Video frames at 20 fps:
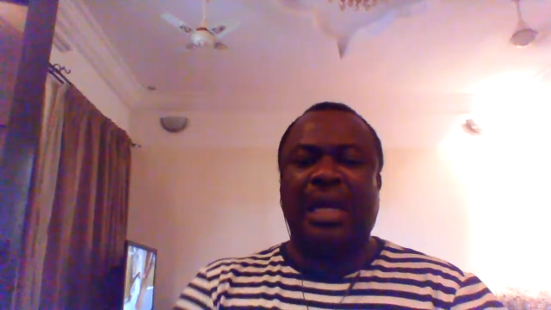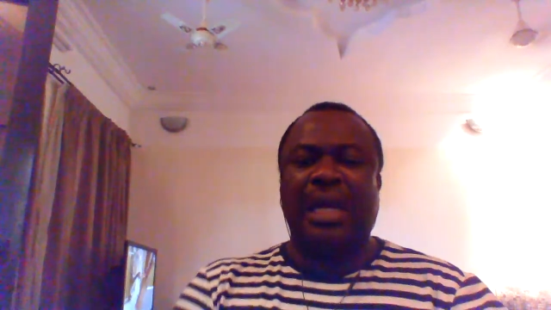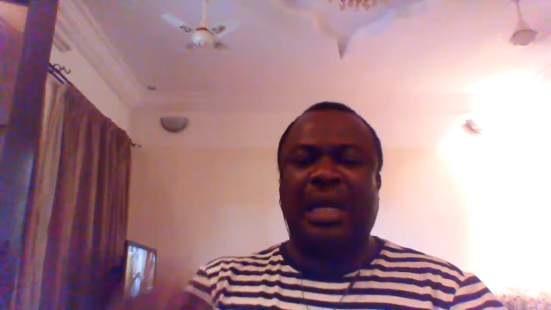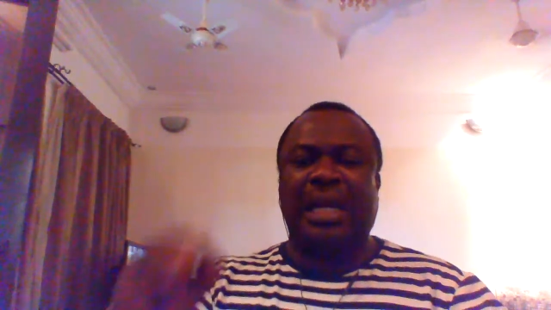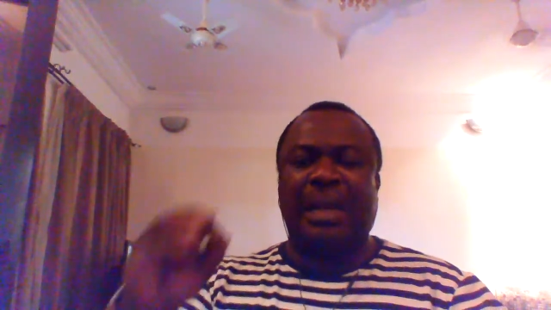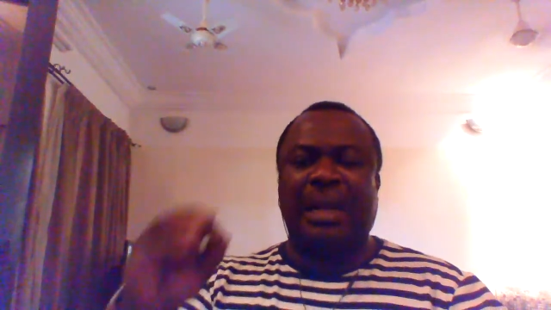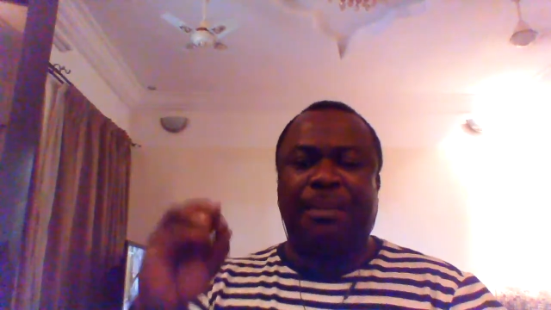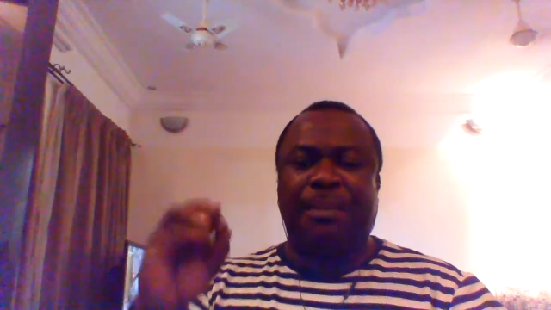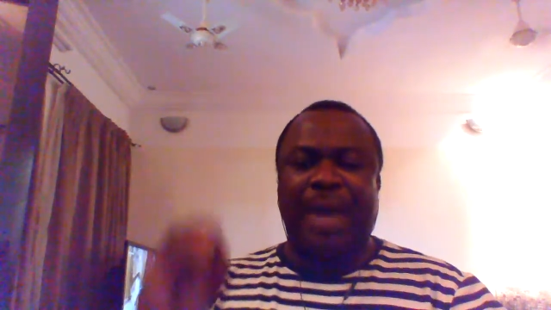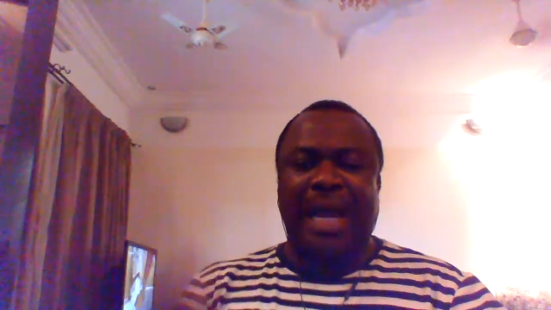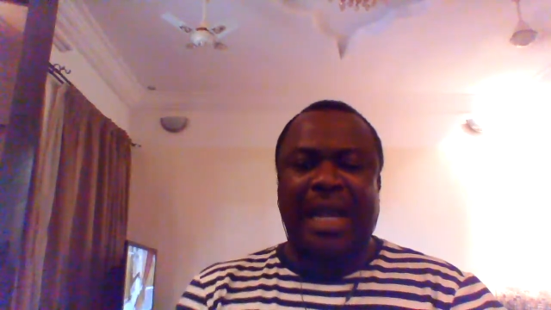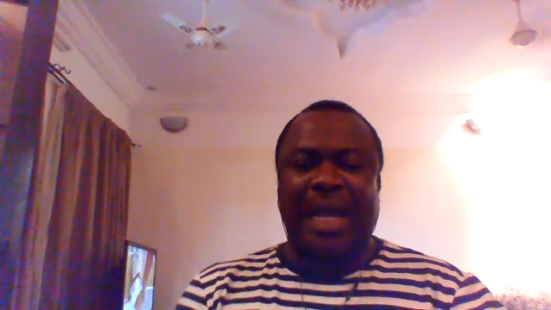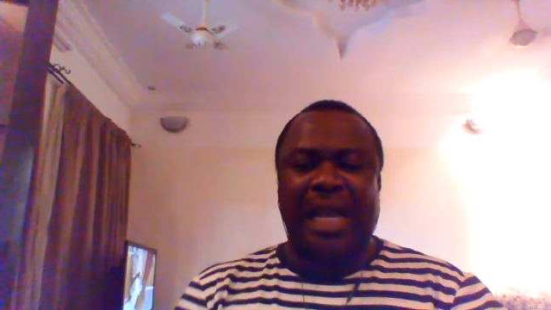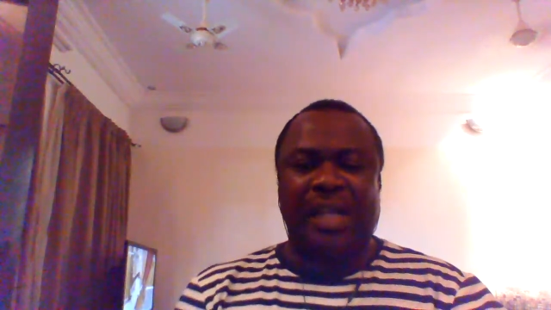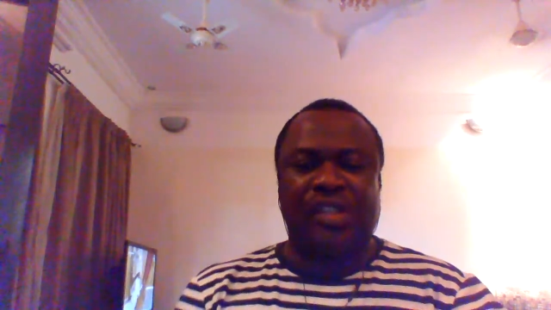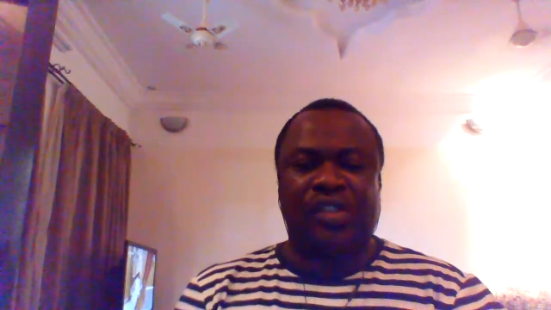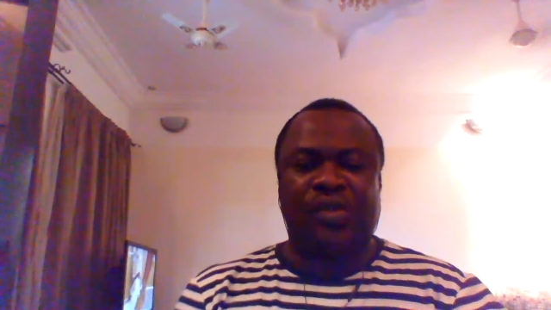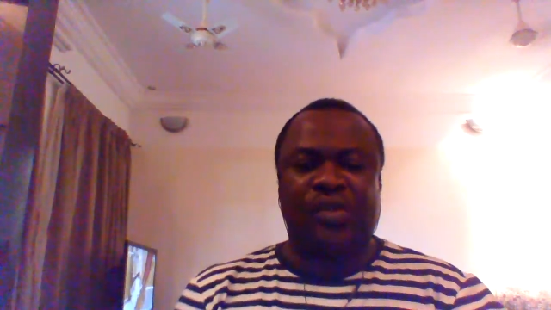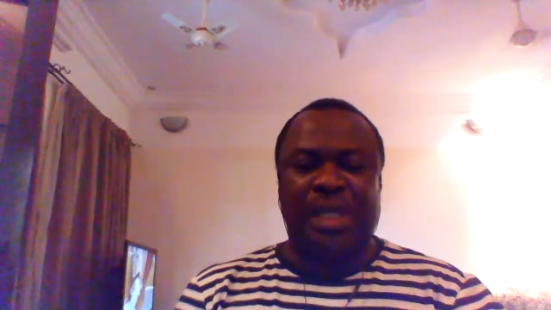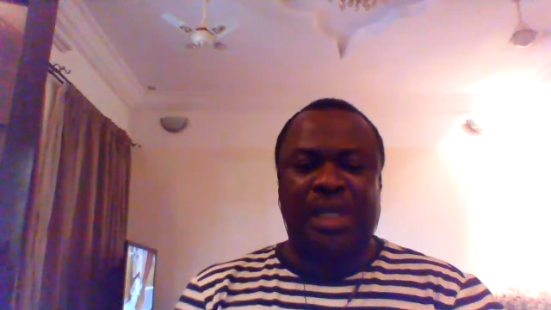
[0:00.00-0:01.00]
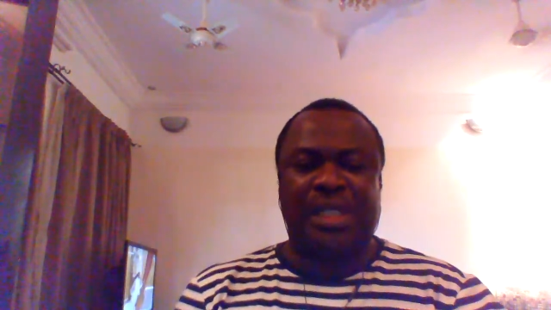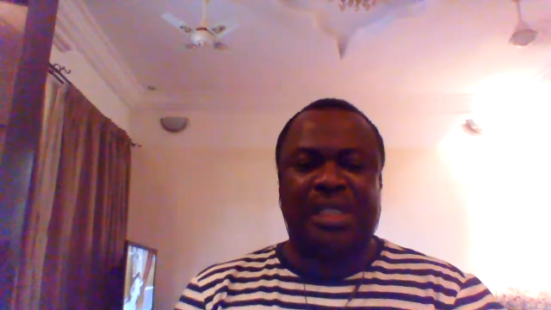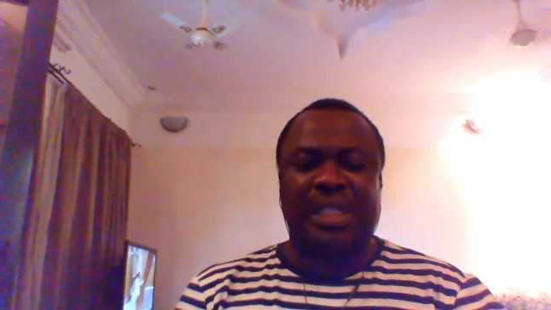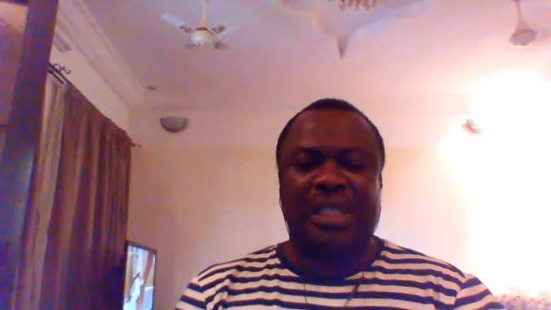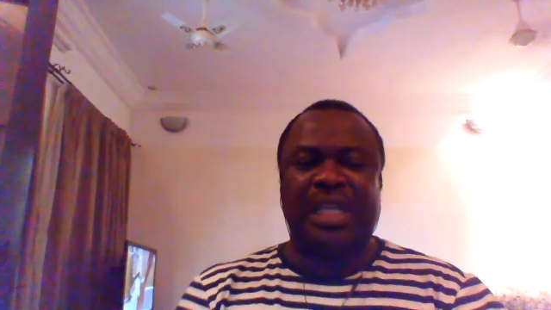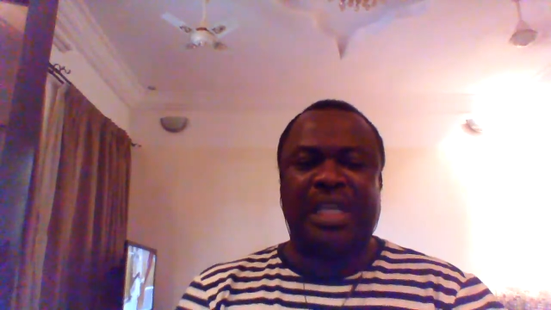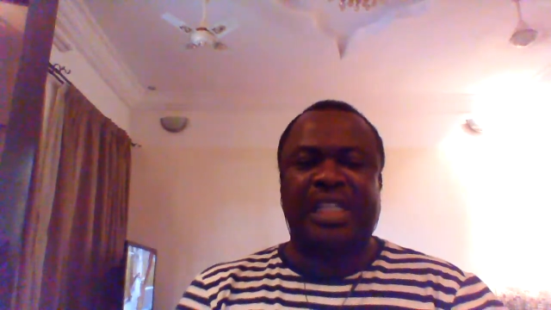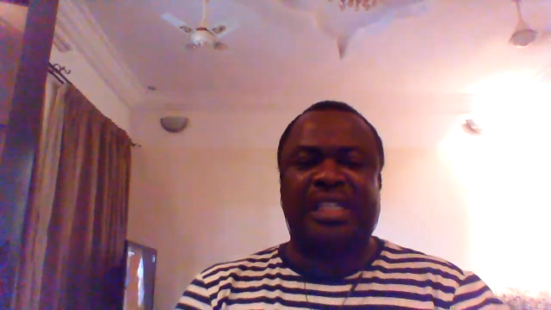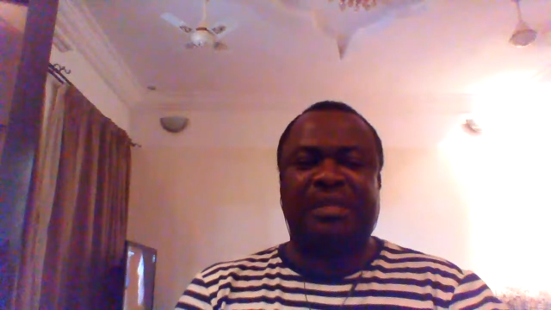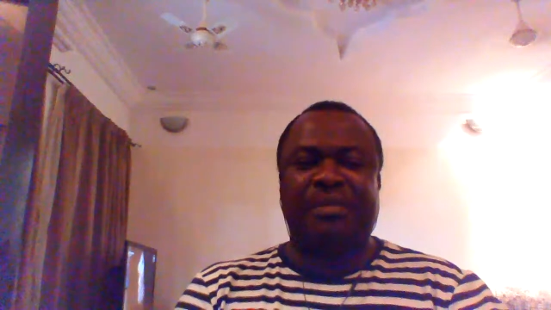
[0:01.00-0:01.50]
And the packet switch
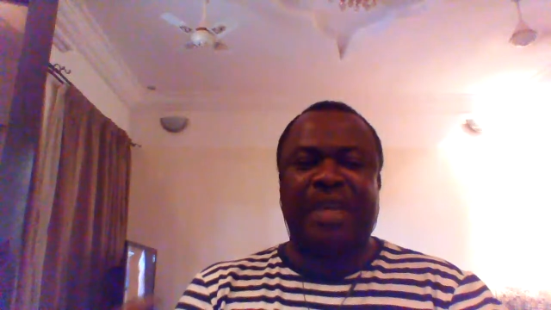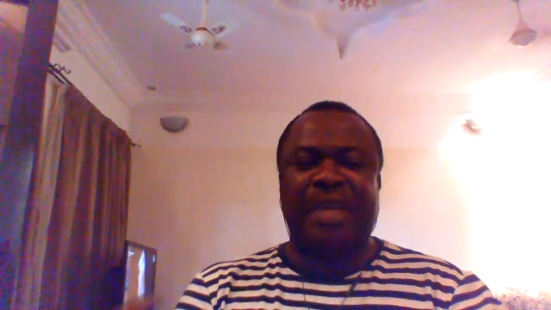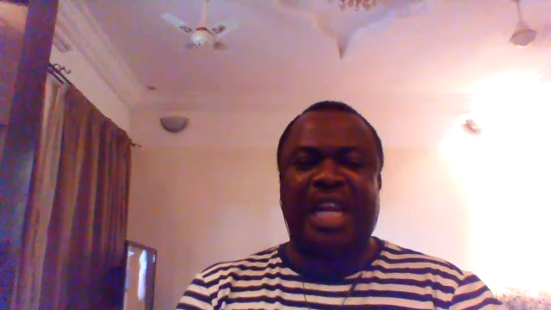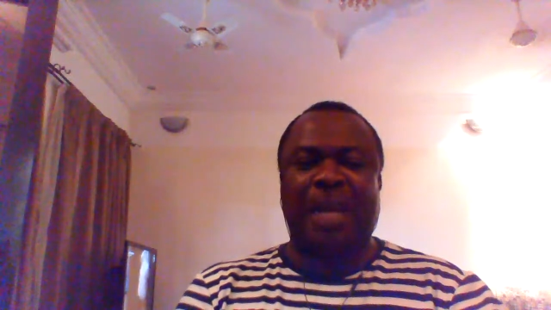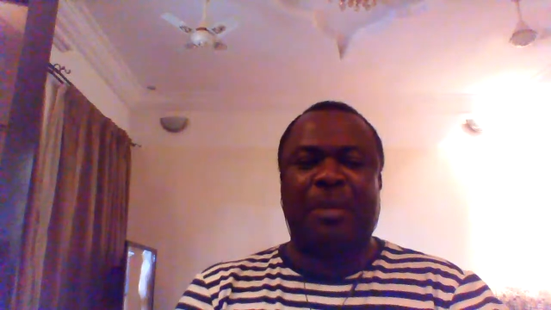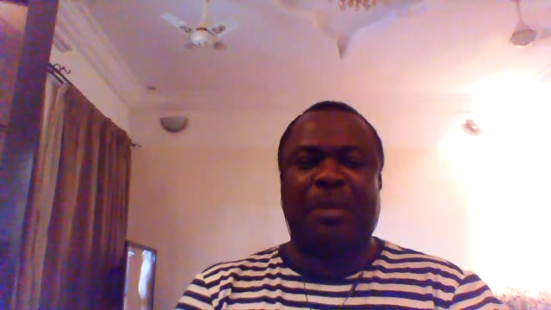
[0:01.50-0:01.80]
is made